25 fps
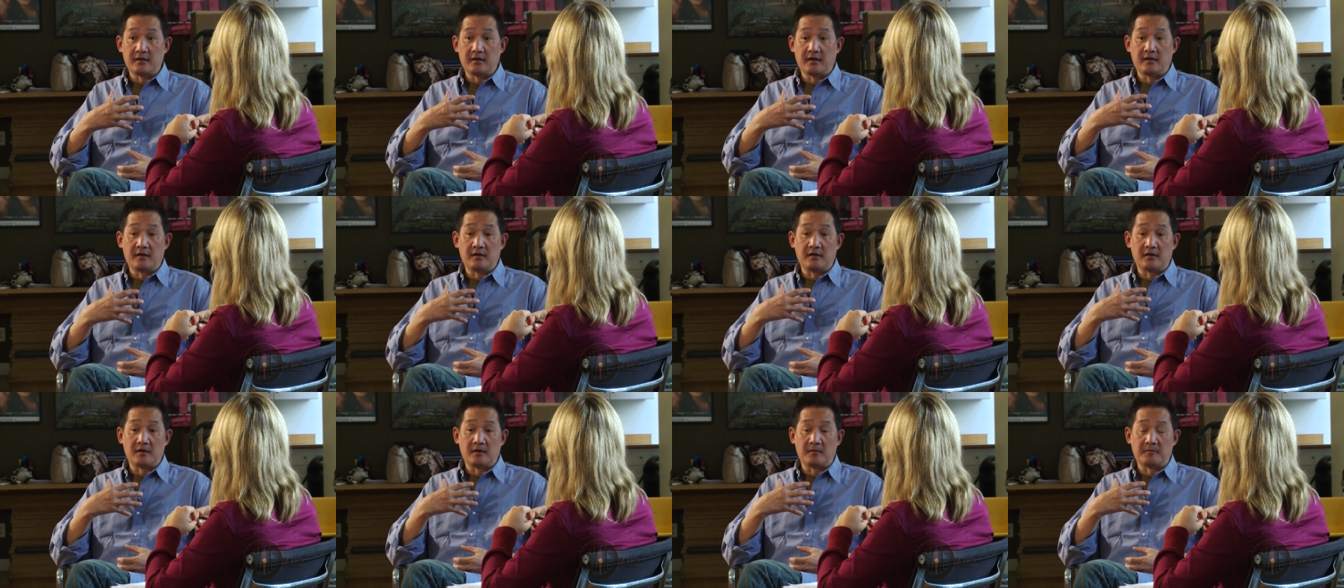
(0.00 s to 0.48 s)

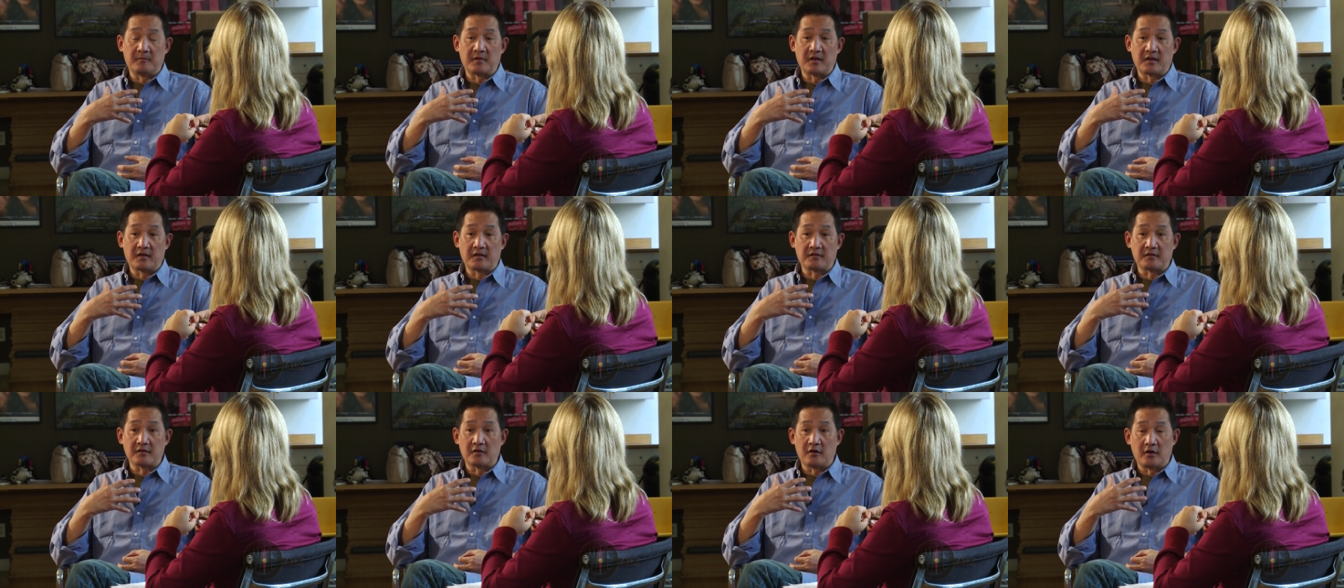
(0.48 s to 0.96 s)
um,
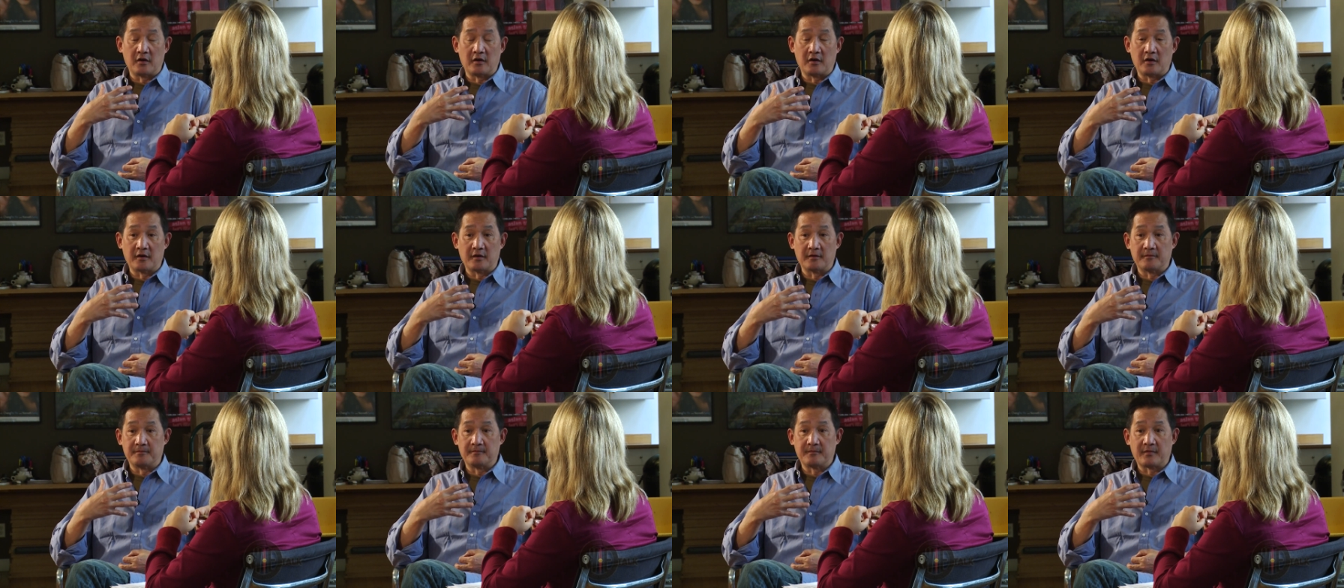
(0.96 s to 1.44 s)

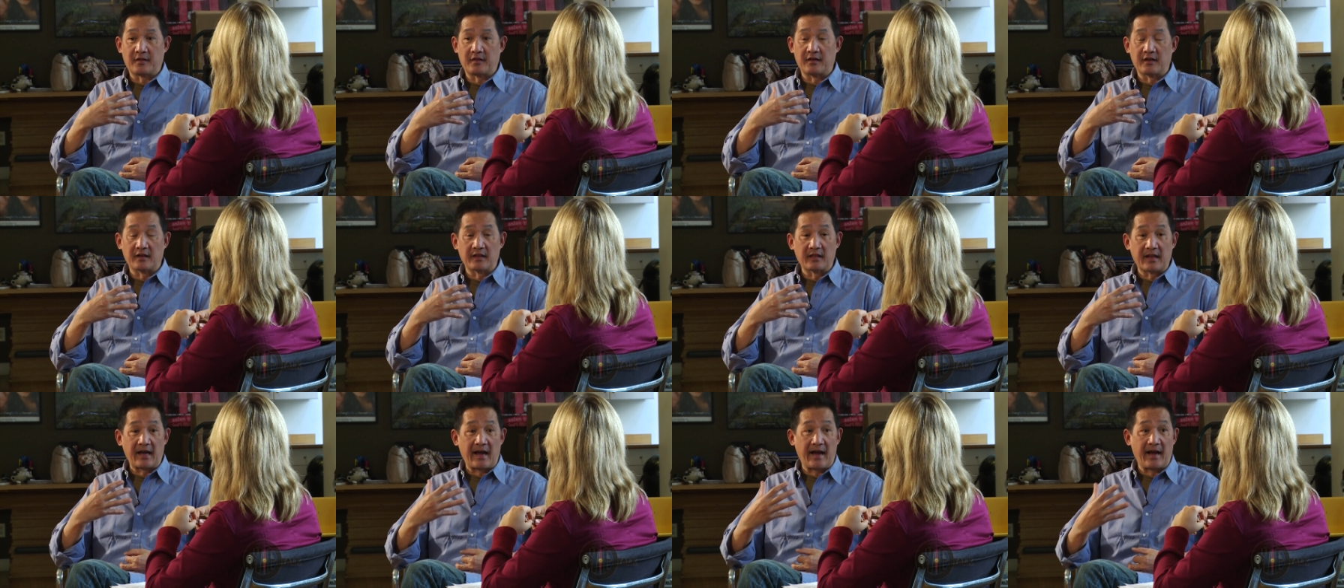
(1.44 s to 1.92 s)
saw the
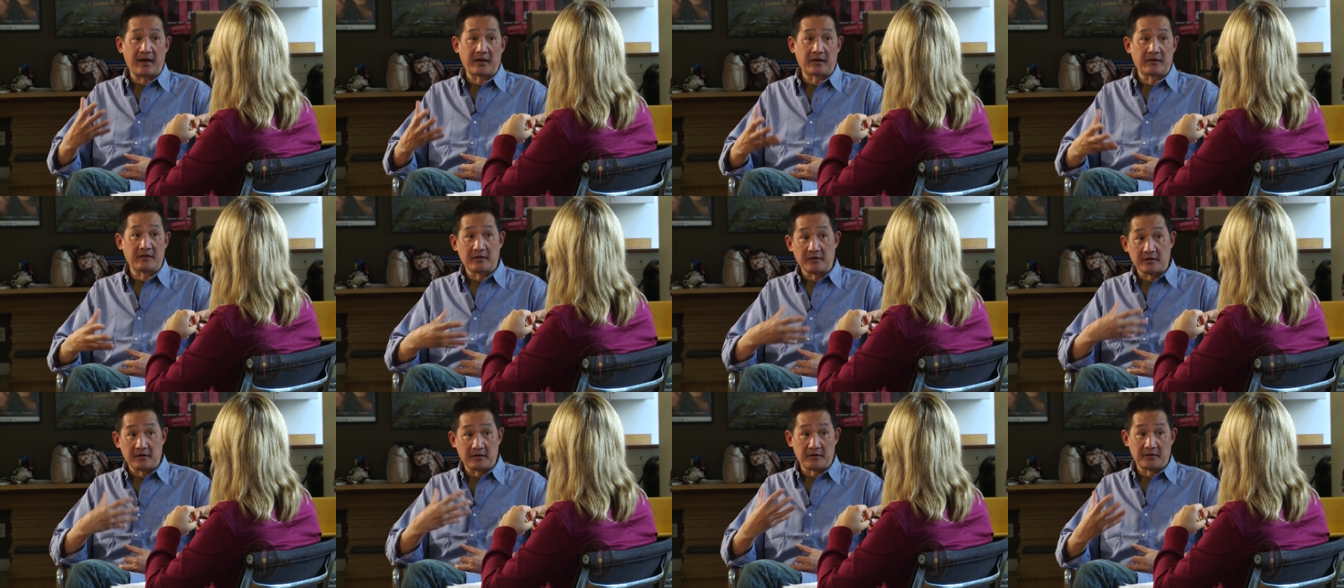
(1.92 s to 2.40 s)
lack
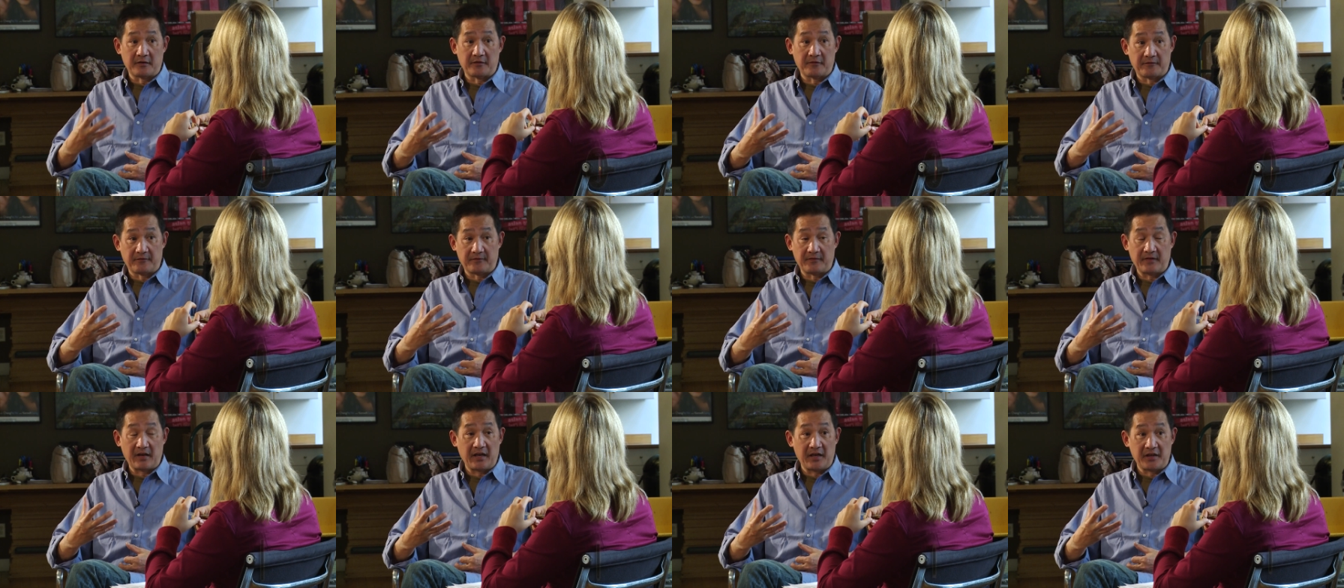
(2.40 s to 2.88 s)
of
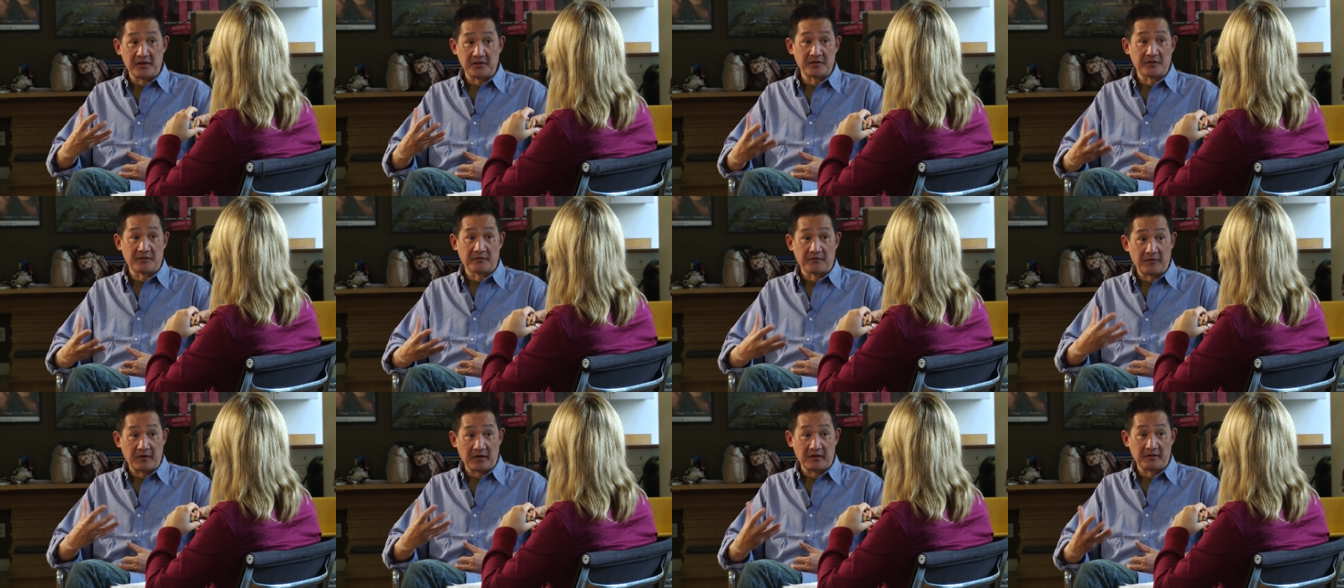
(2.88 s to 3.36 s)
Asian
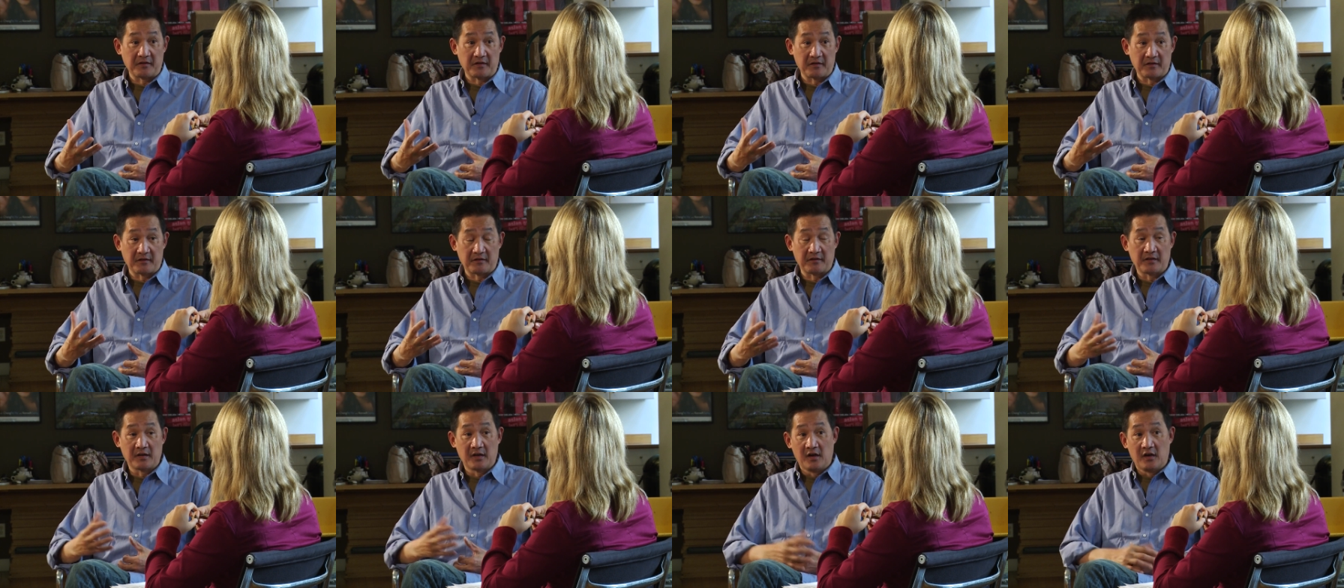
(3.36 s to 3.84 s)

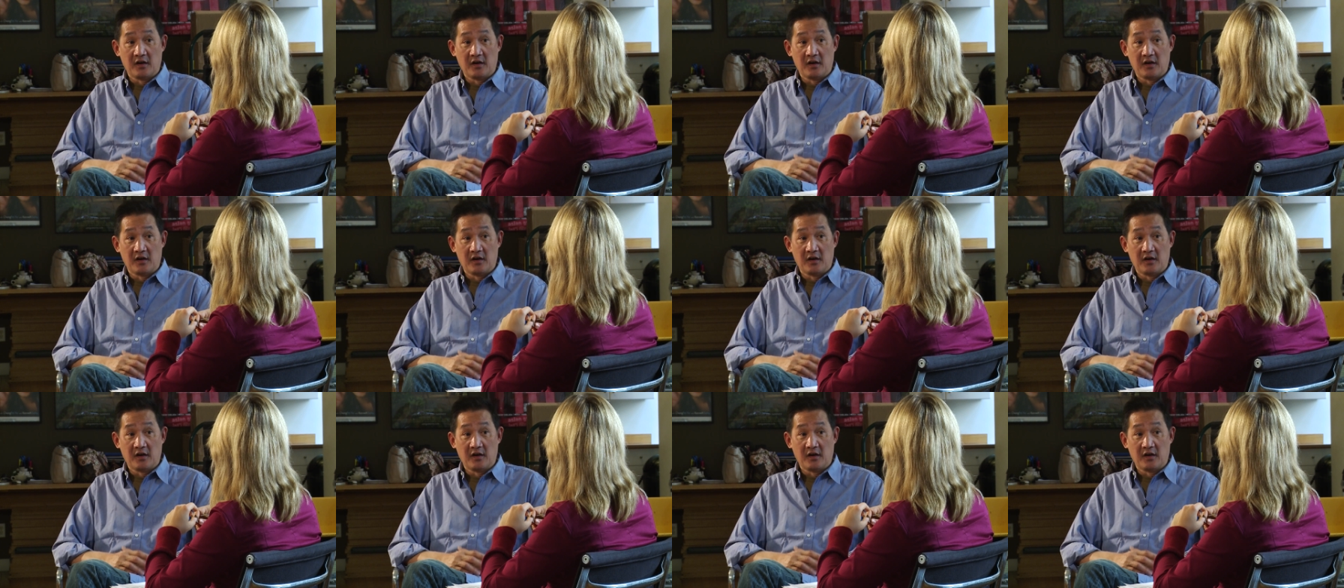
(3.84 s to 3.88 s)
faces